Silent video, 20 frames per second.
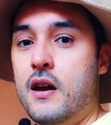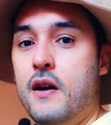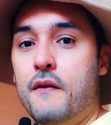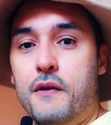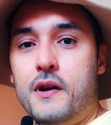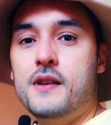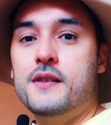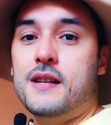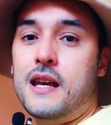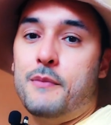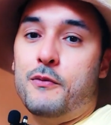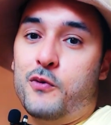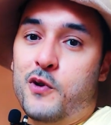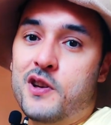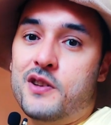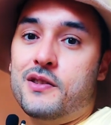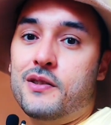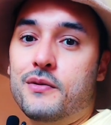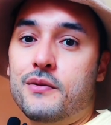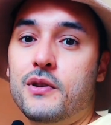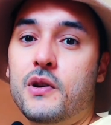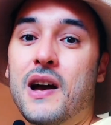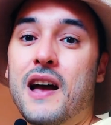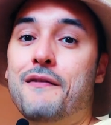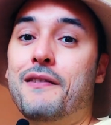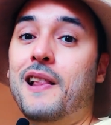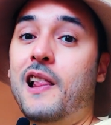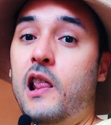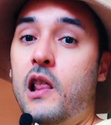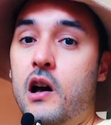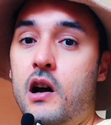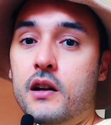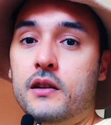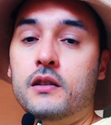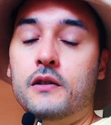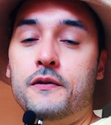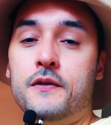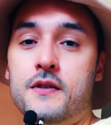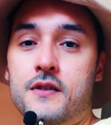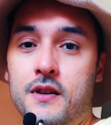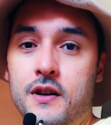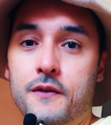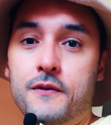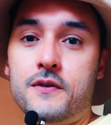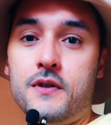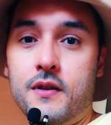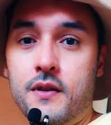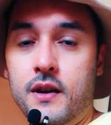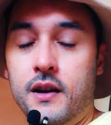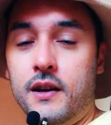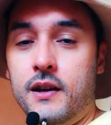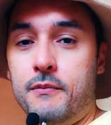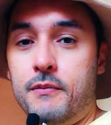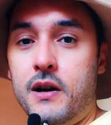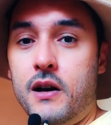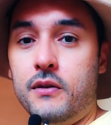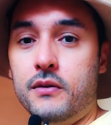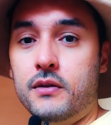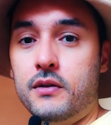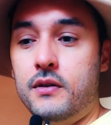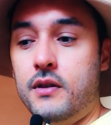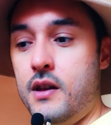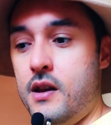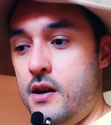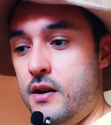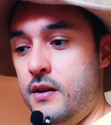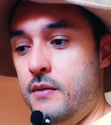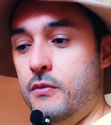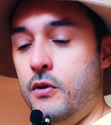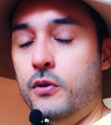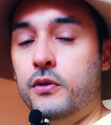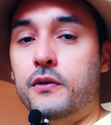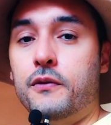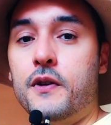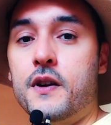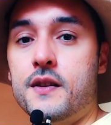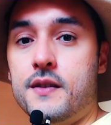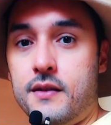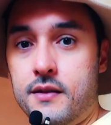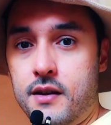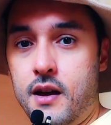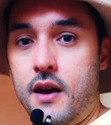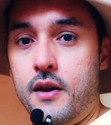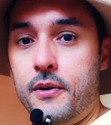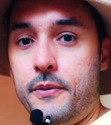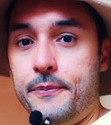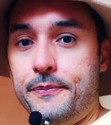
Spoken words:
For the same reason, you have a lot of stuff to think about. They are the most versatile.